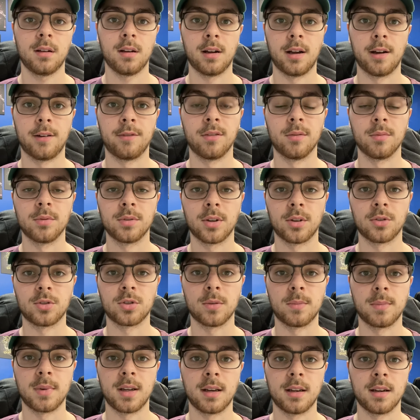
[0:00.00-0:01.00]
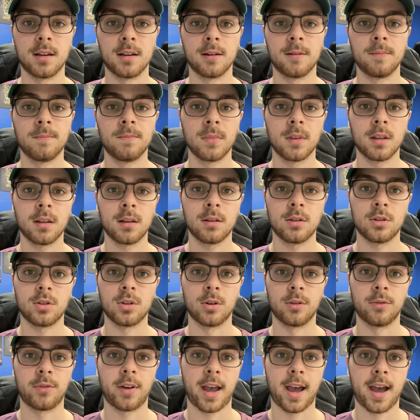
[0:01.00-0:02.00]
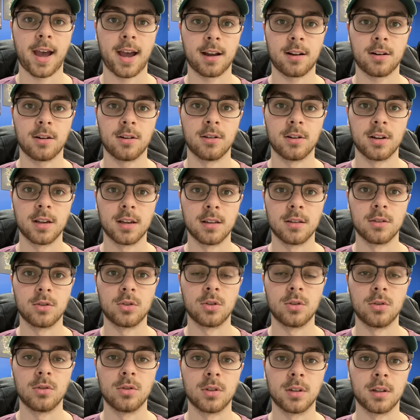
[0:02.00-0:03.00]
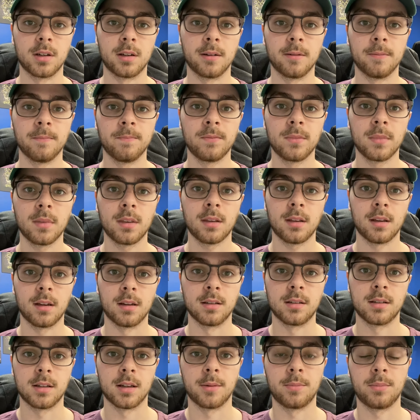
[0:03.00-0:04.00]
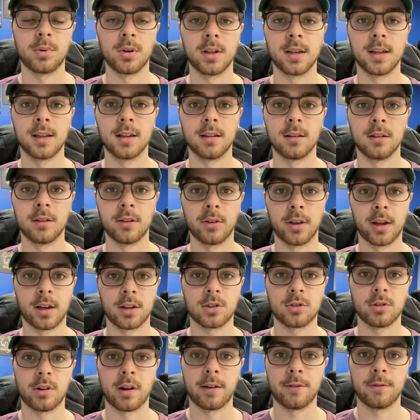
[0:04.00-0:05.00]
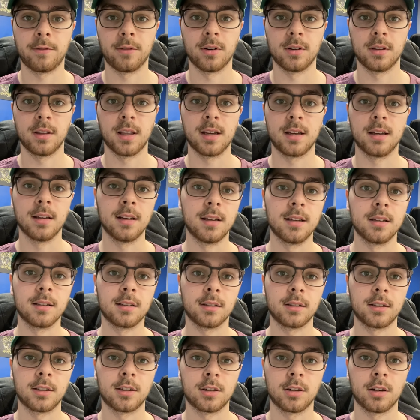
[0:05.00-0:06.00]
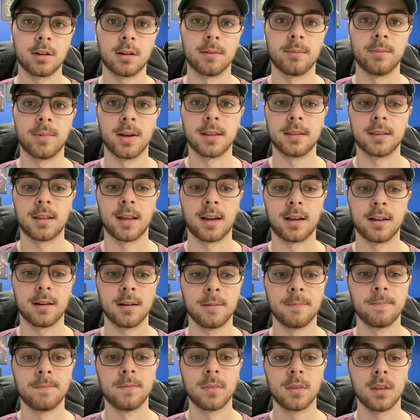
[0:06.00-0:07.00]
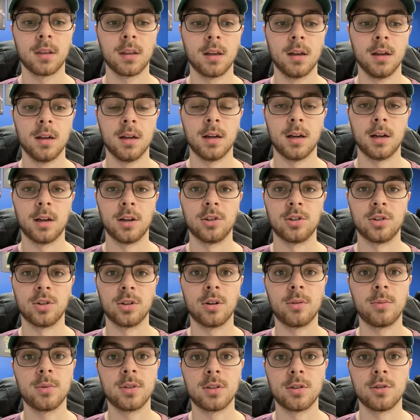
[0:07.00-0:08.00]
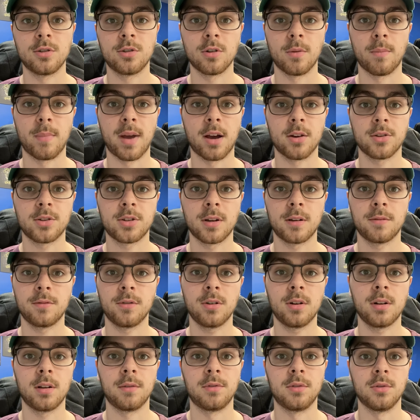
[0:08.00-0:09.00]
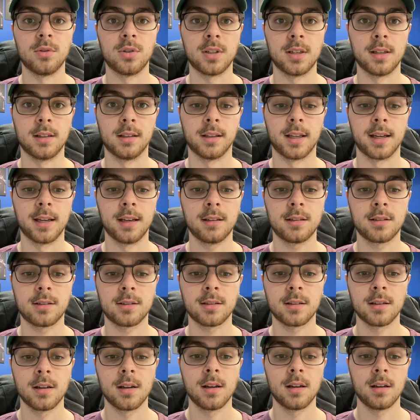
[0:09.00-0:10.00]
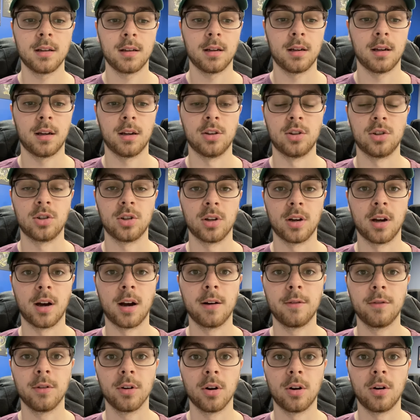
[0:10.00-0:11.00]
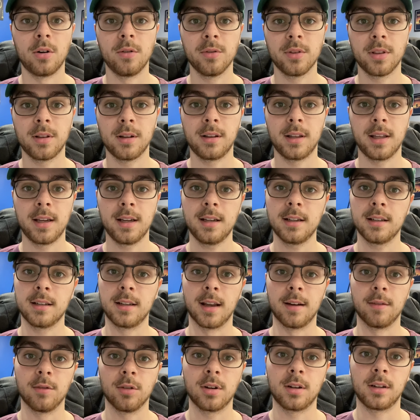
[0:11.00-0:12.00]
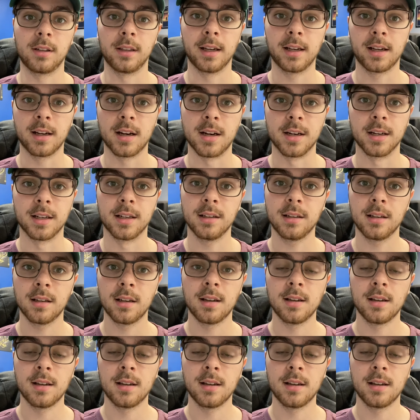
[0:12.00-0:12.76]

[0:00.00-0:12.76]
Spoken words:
from social media. So if a hacker is putting in a little extra effort, they can easily circumvent that. You should always use your mouse hover if you see links. You should hover over the link, never click on it.